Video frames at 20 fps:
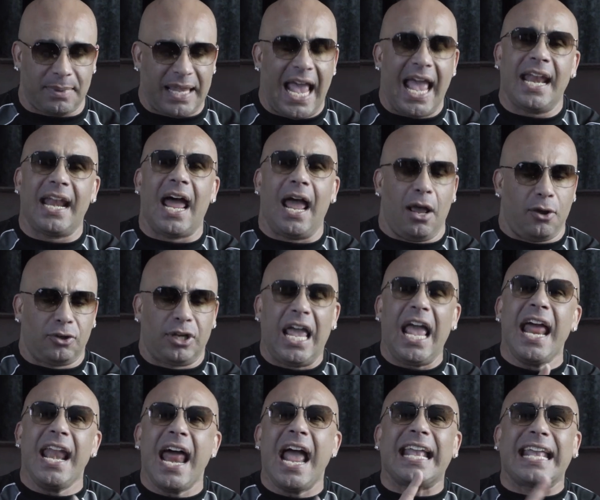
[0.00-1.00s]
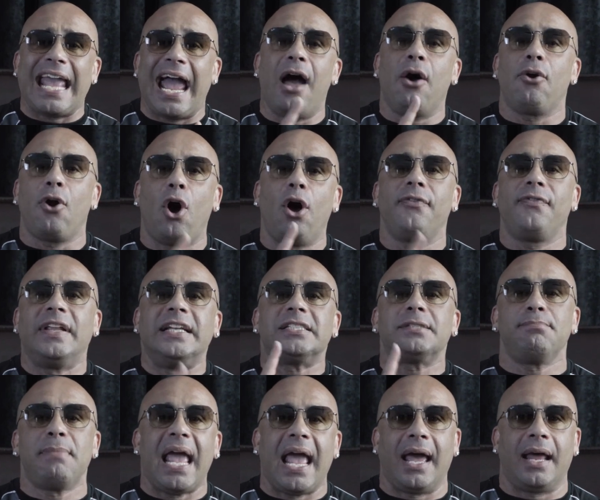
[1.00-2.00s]
Can I count on this
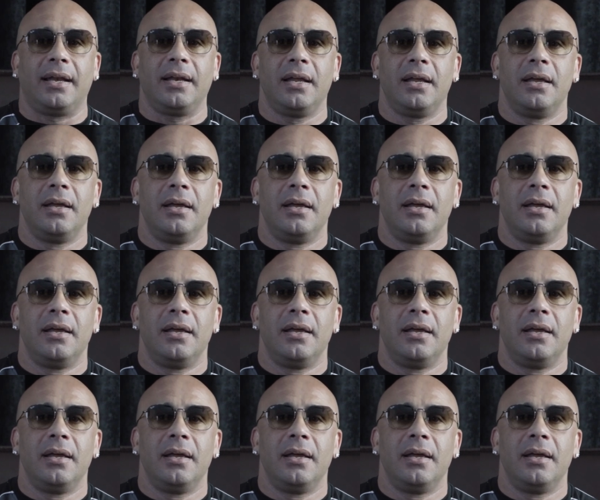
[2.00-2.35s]
man?